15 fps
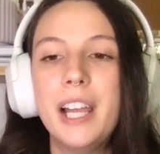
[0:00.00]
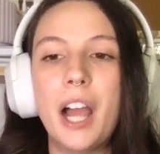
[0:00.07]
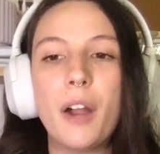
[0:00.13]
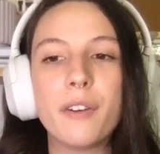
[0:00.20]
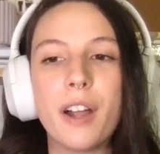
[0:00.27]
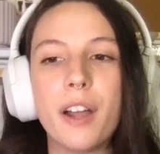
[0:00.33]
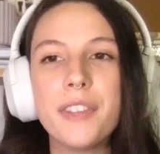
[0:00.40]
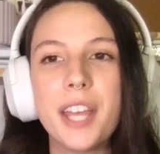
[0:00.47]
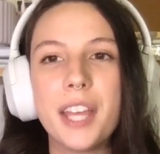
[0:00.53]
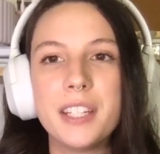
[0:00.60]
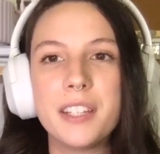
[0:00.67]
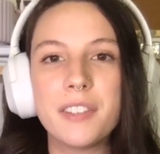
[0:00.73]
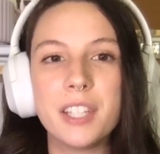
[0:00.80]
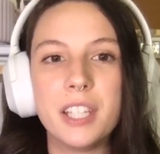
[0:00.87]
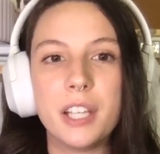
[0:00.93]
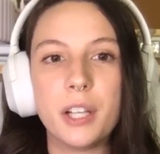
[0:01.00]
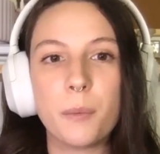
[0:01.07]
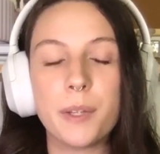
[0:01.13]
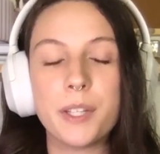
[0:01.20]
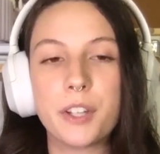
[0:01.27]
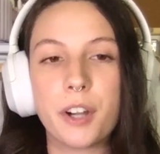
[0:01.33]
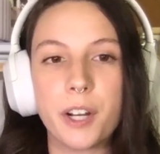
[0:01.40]
Around the end of the year,
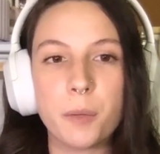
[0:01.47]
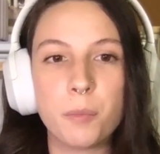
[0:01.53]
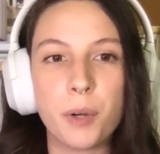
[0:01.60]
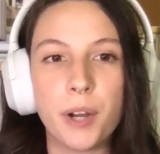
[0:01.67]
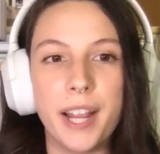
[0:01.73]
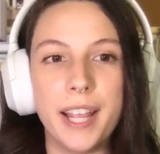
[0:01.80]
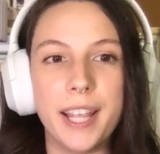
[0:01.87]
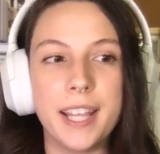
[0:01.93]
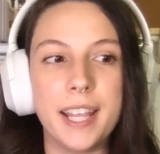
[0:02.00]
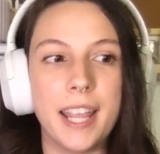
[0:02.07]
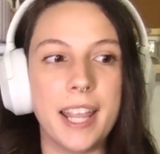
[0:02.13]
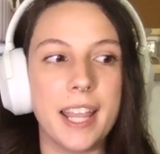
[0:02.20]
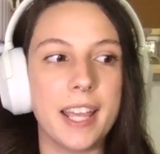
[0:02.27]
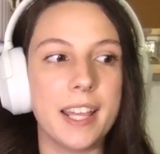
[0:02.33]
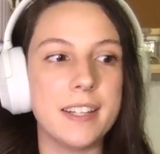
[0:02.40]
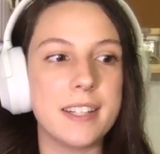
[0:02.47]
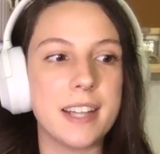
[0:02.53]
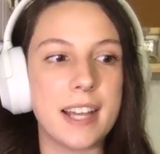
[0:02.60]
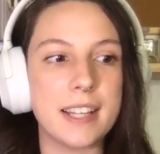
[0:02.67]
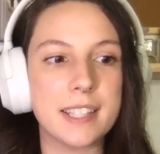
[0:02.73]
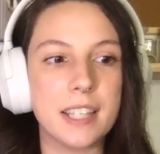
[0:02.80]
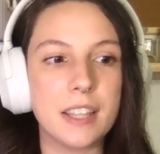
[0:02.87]
we started praying and
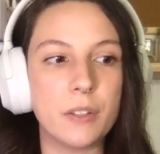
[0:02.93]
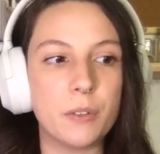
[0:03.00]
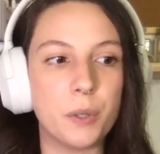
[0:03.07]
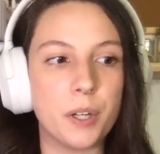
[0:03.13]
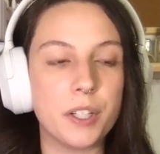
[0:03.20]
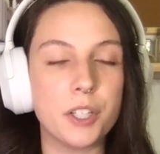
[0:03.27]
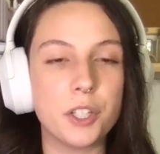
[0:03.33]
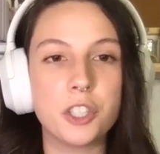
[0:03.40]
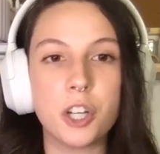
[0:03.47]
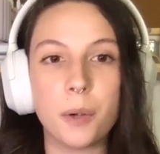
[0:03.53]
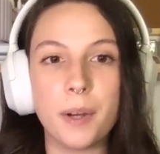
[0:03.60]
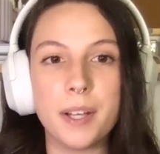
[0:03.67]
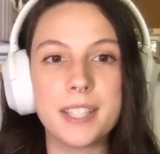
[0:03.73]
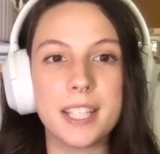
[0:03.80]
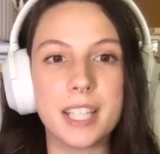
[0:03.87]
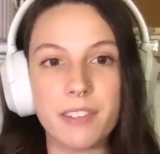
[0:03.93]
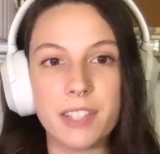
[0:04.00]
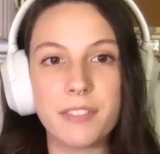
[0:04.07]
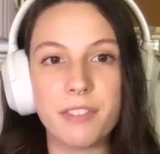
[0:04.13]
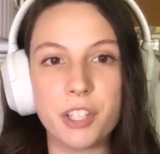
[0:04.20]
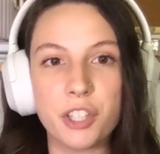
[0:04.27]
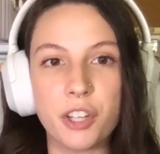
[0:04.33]
asking the Lord to show us and give
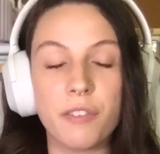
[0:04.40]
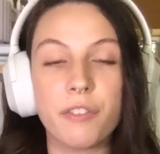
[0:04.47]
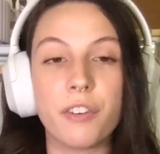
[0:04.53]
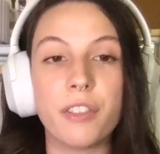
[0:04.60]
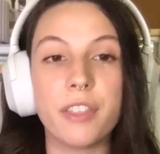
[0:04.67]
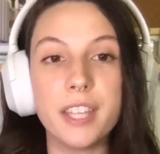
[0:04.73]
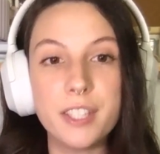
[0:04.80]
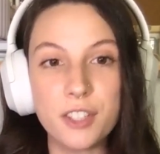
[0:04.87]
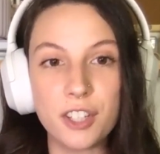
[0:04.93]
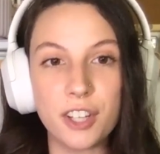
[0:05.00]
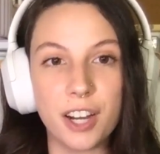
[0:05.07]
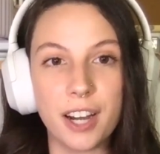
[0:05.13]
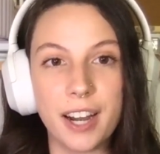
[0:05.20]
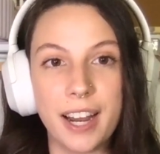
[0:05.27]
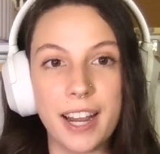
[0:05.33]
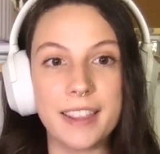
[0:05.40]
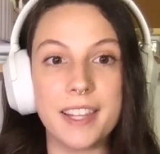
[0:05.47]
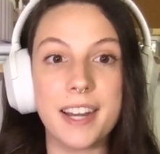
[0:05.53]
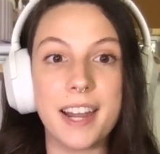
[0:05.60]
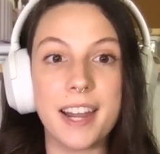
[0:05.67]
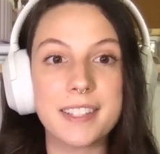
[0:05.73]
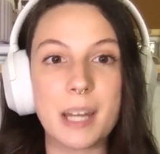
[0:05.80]
us vision for this year and
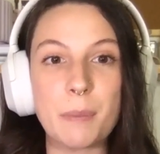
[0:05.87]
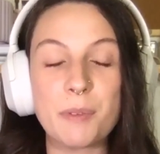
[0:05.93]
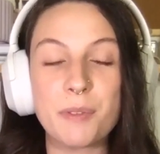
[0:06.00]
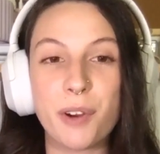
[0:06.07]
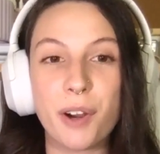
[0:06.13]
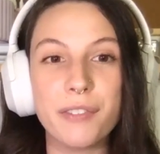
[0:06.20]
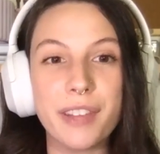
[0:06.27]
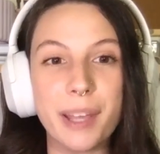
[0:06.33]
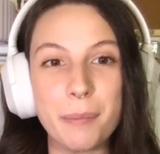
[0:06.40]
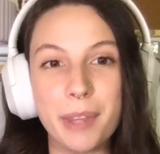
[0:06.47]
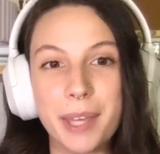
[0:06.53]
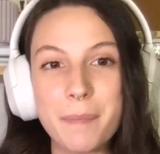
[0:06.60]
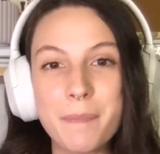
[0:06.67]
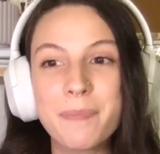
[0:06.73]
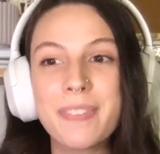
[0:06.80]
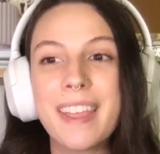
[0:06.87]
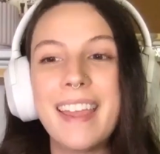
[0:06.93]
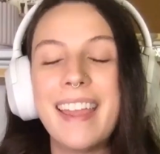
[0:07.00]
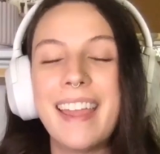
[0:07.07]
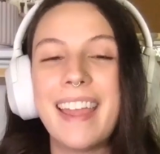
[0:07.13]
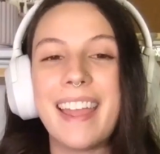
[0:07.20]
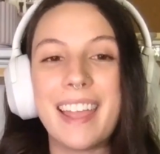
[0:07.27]
the next steps for our family
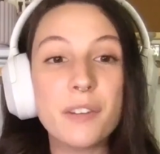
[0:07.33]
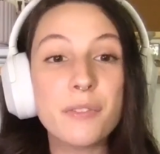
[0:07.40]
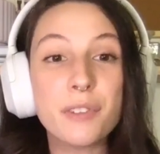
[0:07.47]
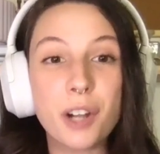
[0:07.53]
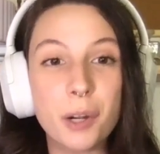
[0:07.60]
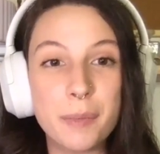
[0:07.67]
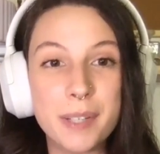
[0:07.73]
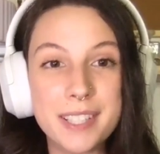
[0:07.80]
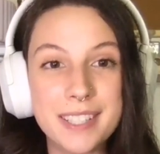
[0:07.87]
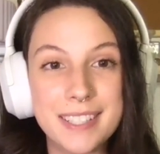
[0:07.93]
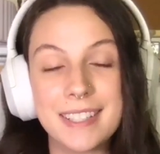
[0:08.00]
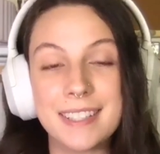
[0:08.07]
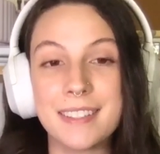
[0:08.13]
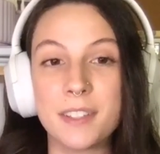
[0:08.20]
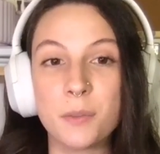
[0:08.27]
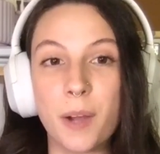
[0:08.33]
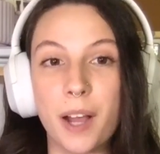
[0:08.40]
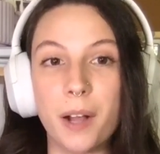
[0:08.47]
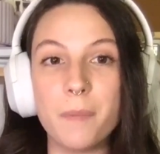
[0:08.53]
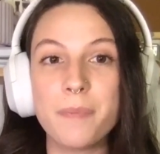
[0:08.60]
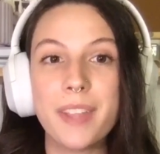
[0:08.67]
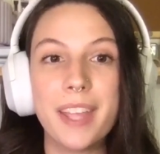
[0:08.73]
and for our businesses as
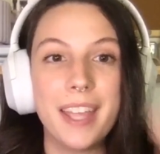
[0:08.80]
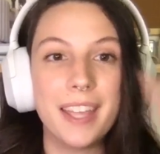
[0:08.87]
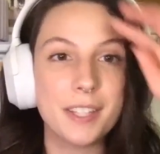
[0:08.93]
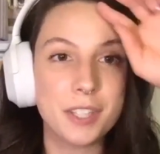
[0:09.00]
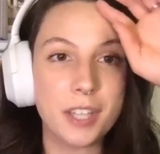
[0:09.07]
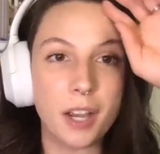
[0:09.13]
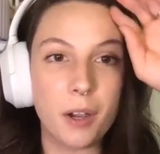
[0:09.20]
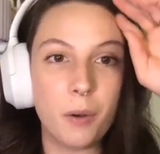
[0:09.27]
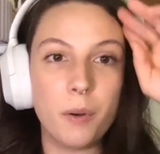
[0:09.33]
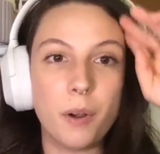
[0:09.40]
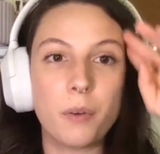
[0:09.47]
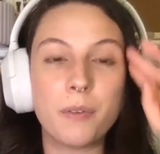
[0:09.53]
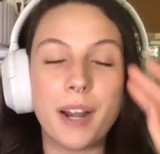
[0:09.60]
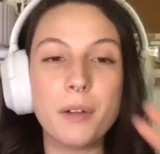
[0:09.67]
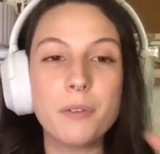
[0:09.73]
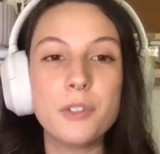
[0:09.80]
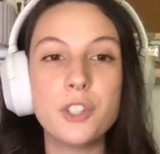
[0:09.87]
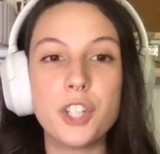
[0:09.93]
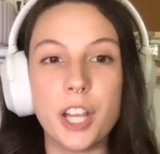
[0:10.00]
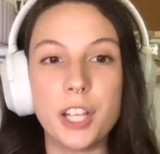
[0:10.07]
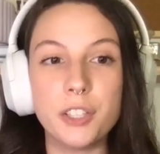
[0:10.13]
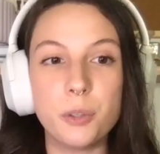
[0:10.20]
well. So around
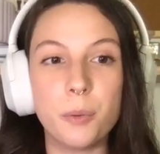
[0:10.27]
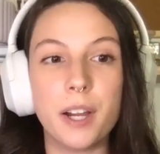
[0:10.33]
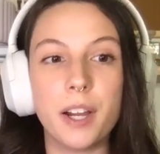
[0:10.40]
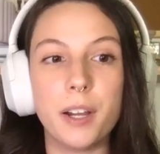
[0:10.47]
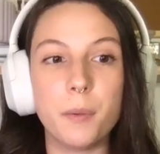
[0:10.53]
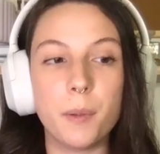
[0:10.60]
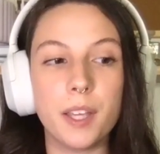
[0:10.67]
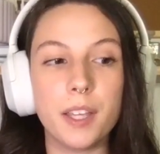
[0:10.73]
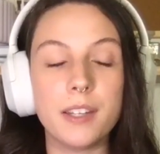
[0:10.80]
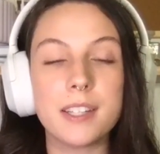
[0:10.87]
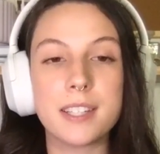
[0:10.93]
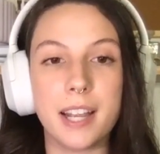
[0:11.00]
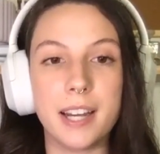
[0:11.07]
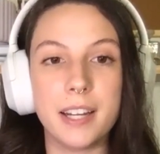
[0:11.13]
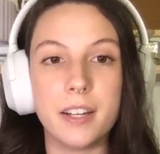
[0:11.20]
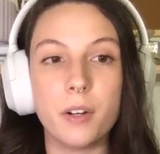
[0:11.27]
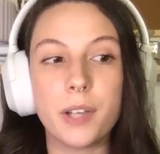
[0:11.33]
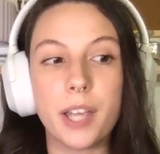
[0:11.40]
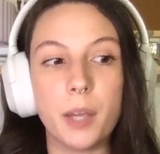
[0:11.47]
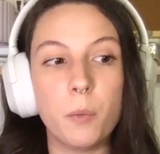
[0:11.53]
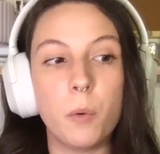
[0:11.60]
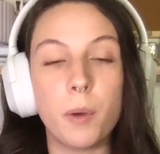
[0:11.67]
January, we decided,
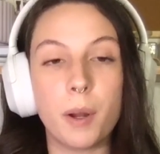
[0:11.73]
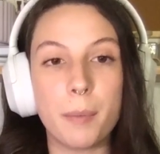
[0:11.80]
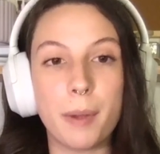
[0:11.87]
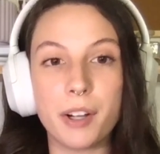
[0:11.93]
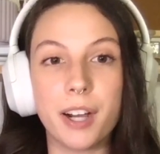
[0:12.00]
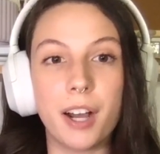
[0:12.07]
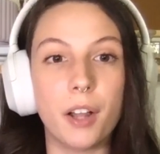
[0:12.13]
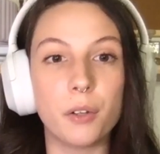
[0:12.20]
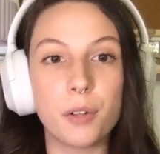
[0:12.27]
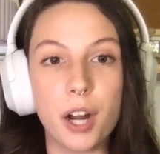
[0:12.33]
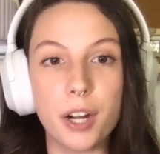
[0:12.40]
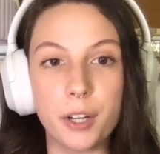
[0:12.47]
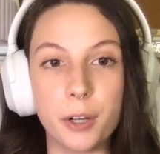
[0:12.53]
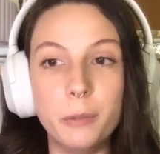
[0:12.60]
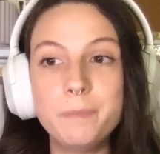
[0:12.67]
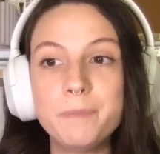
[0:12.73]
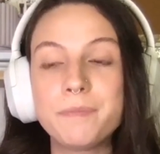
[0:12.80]
okay, well, what about Colorado?